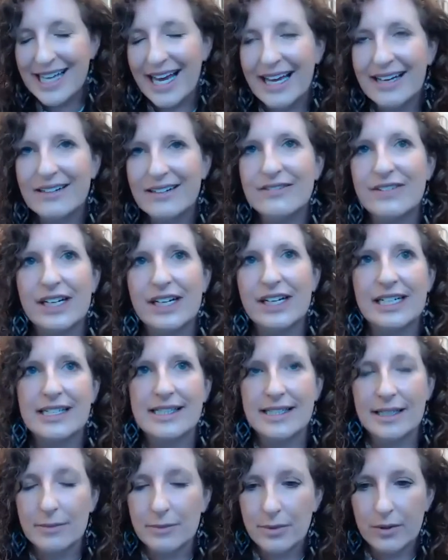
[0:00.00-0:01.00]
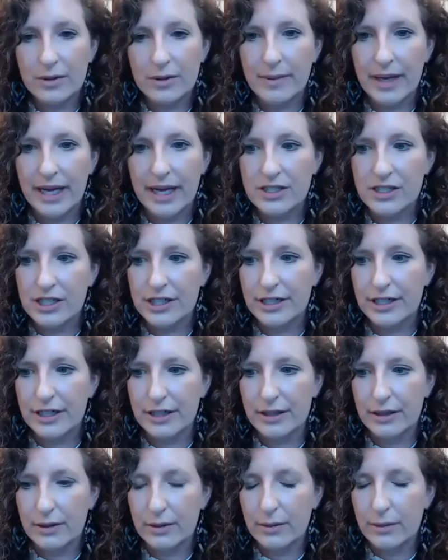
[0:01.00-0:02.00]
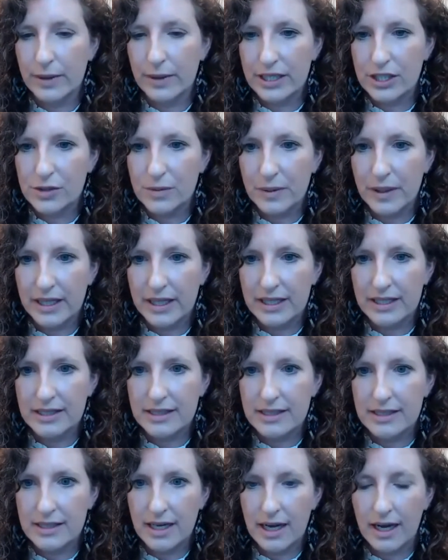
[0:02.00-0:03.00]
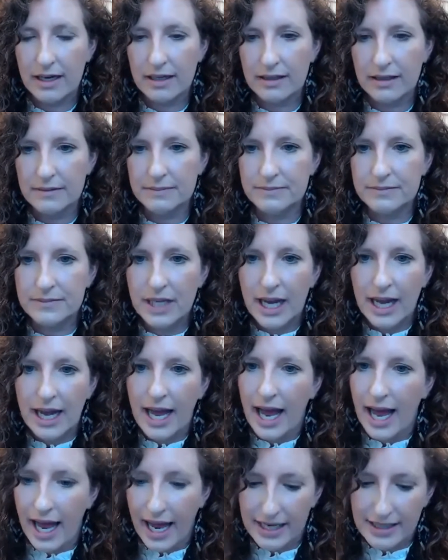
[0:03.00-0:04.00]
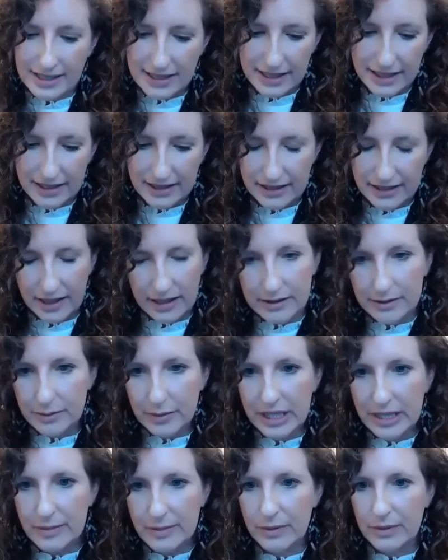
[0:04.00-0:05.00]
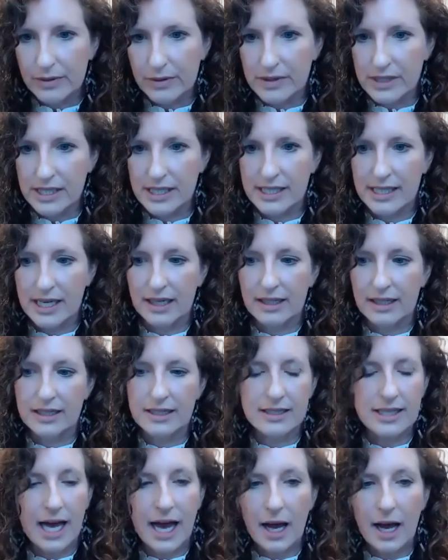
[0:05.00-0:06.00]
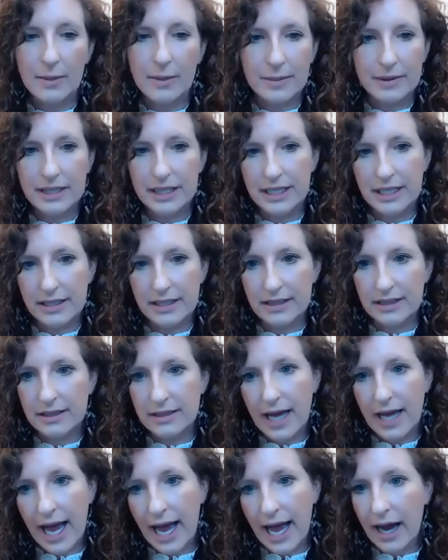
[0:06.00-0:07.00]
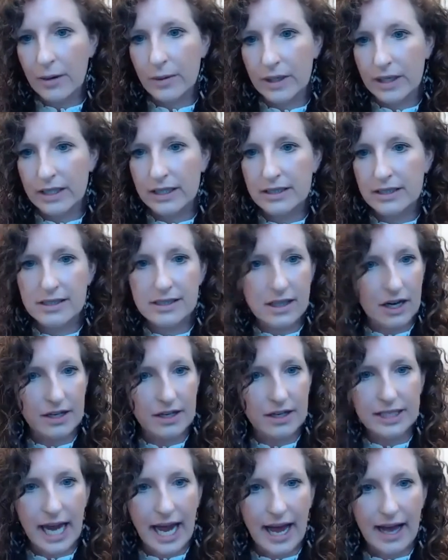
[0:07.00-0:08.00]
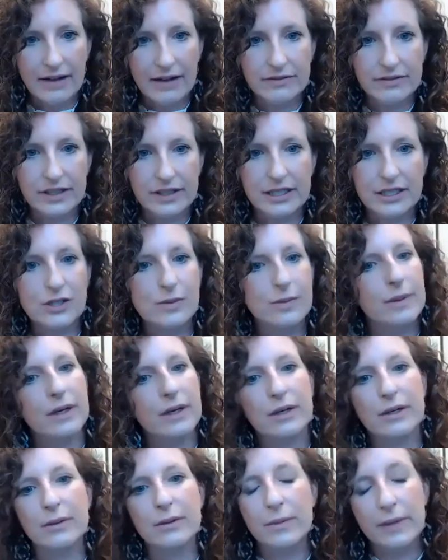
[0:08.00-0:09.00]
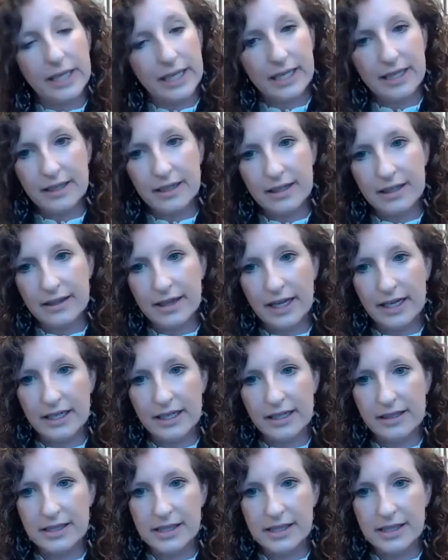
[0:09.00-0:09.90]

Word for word: had a very simple measure, which was um, asking young people to tell us how many hours on average per week they